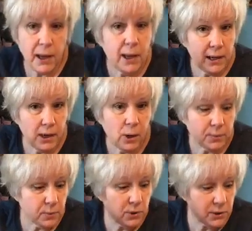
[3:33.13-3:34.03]
It helps
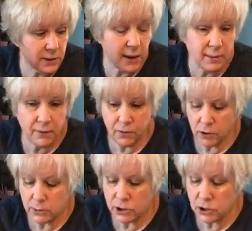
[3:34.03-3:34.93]
with the timing for
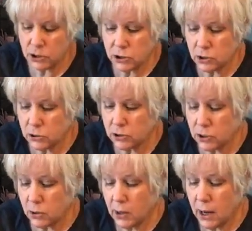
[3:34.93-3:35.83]
your machines too.
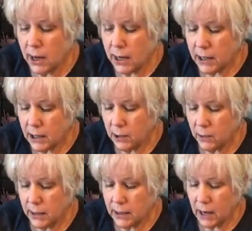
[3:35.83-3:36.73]
So here
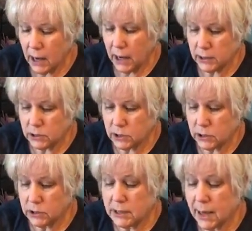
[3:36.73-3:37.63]
we got
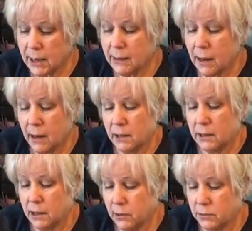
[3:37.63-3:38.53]
10
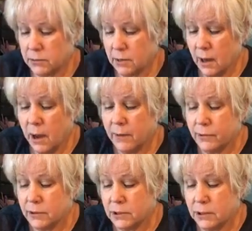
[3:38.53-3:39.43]
needles for
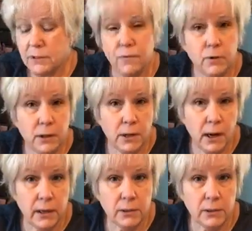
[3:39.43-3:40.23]
$6.49.